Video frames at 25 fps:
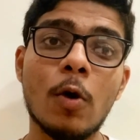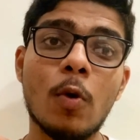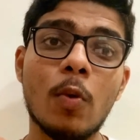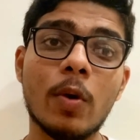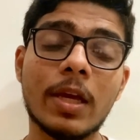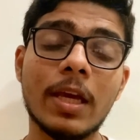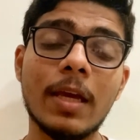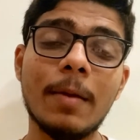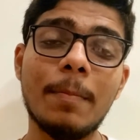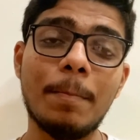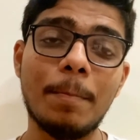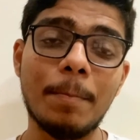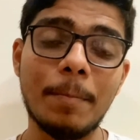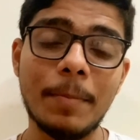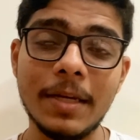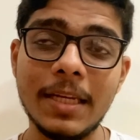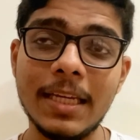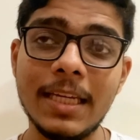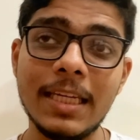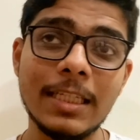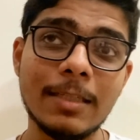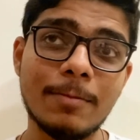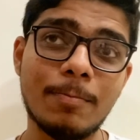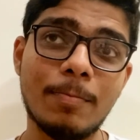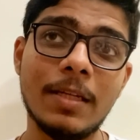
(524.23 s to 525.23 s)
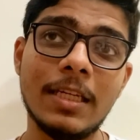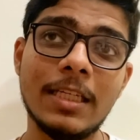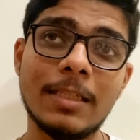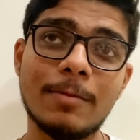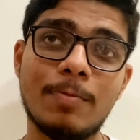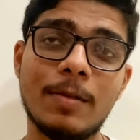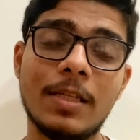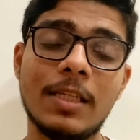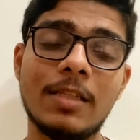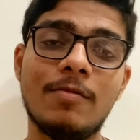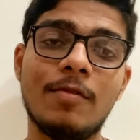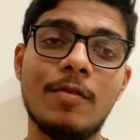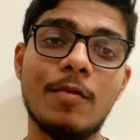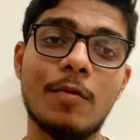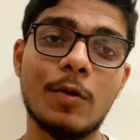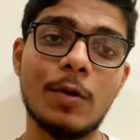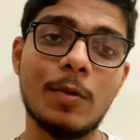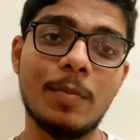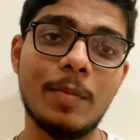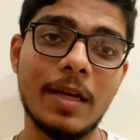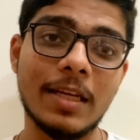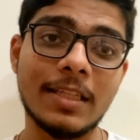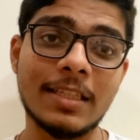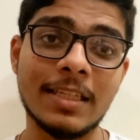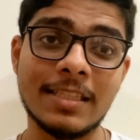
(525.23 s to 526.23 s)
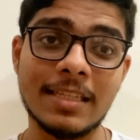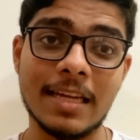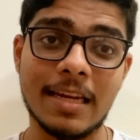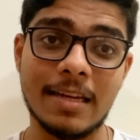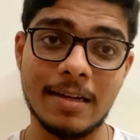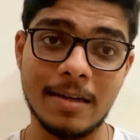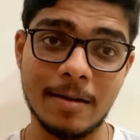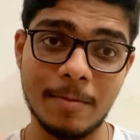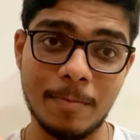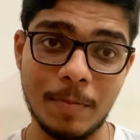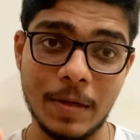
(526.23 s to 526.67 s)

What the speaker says: Okay, please, we want to make this channel a